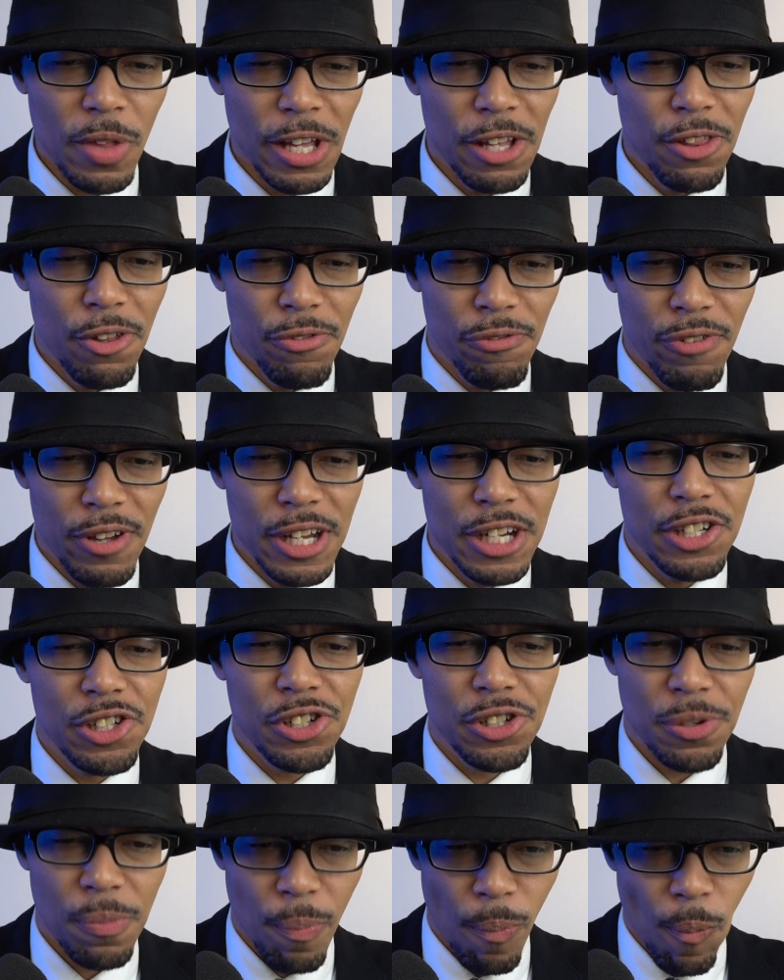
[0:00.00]
The
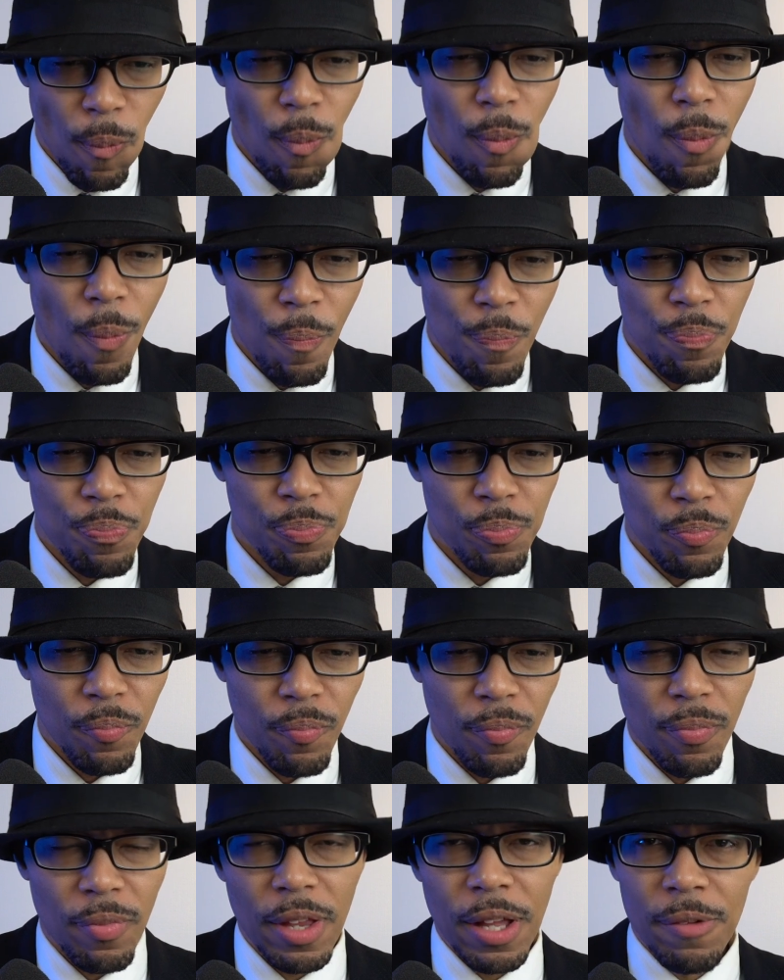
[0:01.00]
finish,
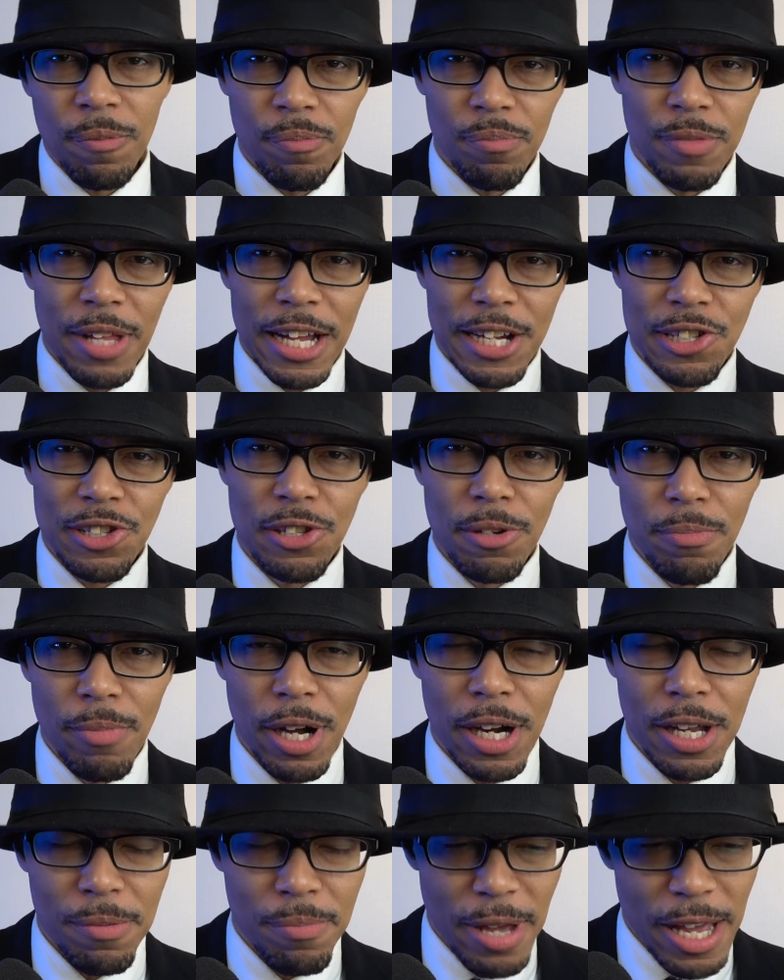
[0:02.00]
that's the
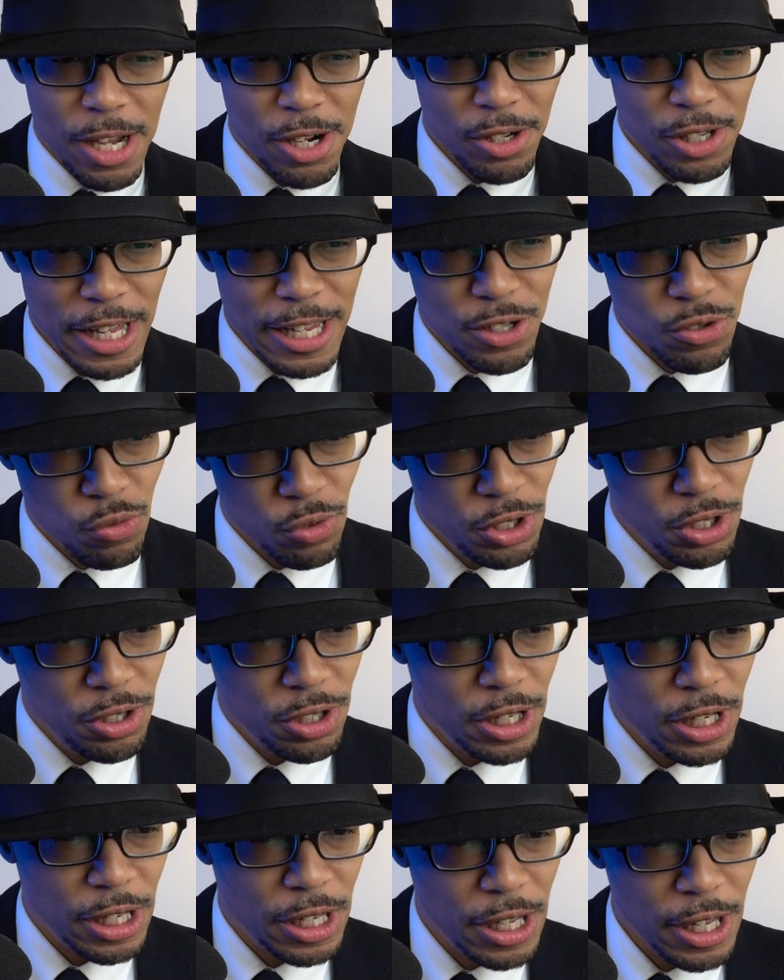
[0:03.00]
money maker. That's where you're
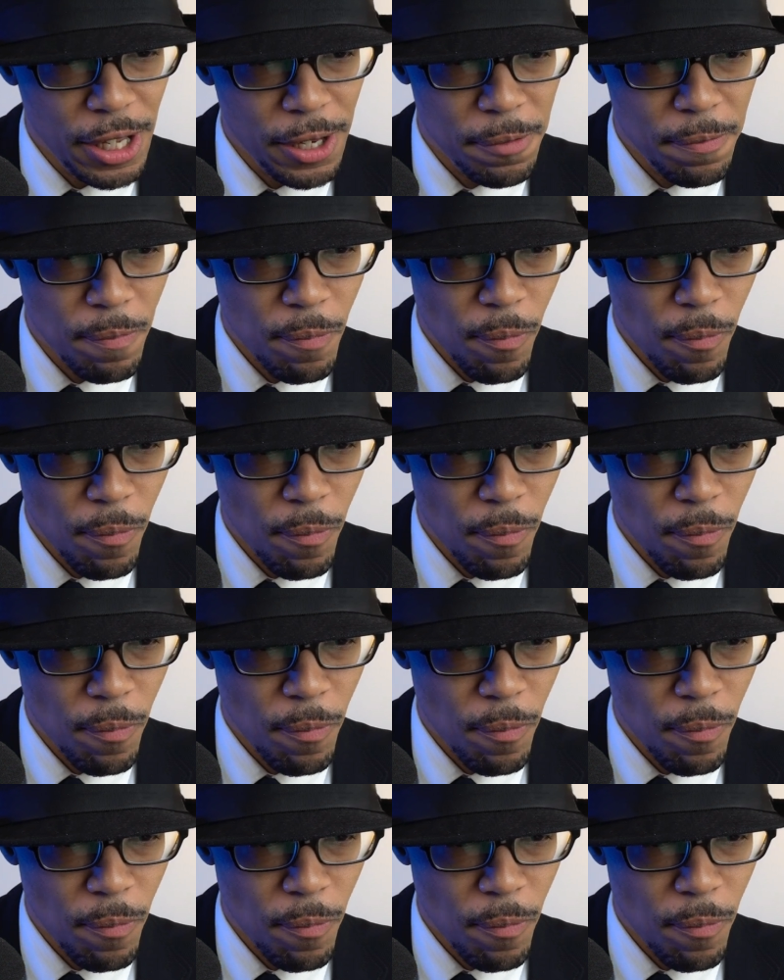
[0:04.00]
going to